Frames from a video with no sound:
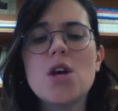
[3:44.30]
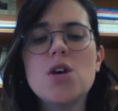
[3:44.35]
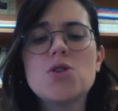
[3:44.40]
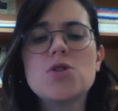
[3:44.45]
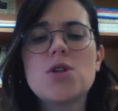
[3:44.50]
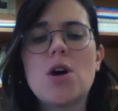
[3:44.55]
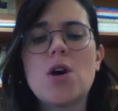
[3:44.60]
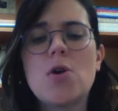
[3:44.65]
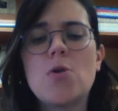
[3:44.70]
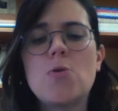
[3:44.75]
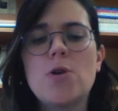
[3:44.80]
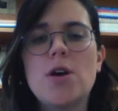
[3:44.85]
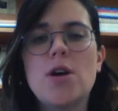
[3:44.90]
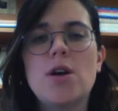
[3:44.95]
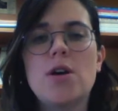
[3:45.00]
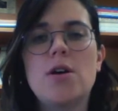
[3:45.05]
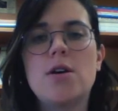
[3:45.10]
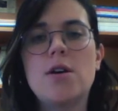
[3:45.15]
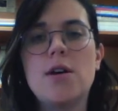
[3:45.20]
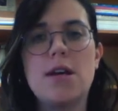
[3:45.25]
So
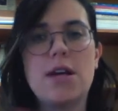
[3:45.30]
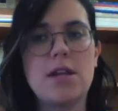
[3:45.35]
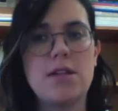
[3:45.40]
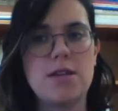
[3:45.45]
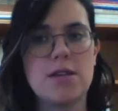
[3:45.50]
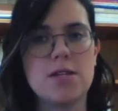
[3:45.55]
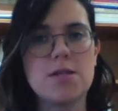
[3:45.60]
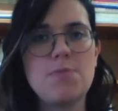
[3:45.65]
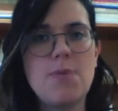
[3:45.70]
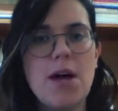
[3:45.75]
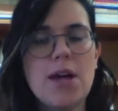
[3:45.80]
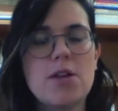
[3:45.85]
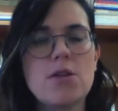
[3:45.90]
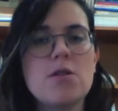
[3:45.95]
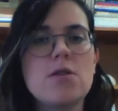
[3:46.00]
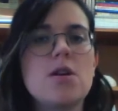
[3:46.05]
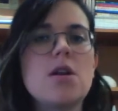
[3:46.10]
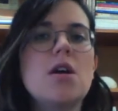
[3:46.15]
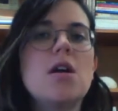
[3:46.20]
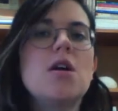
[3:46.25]
in this
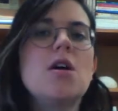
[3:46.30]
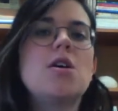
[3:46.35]
model,